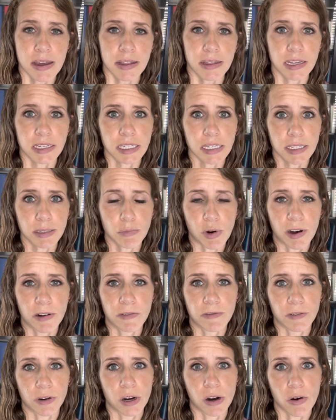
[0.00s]
This is more
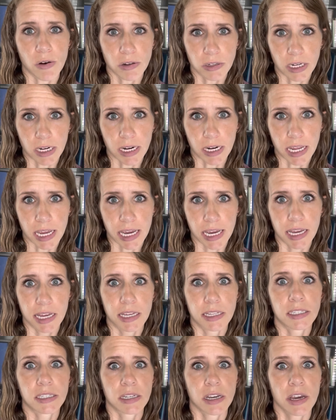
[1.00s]
for older
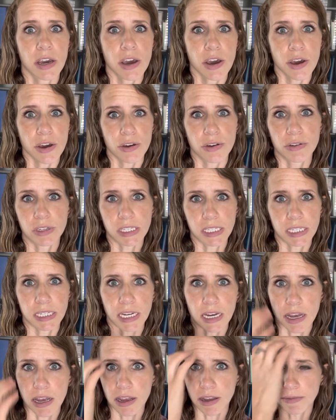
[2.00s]
kids who
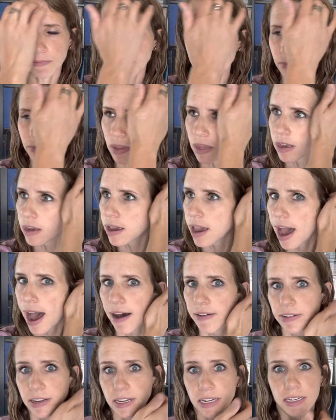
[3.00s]
still
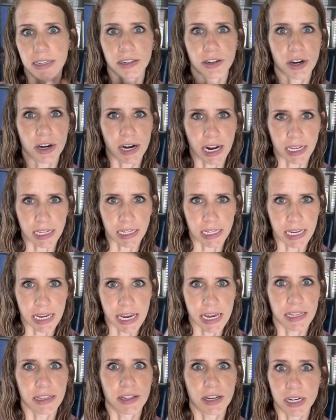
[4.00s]
haven't
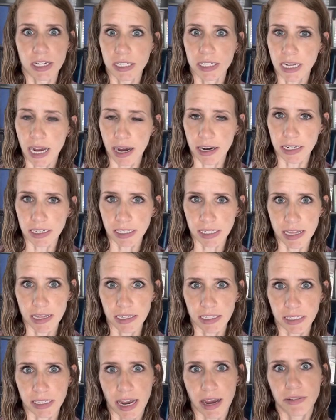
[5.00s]
correctly learned how to say
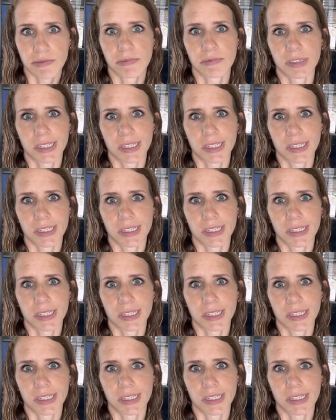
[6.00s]
the sound.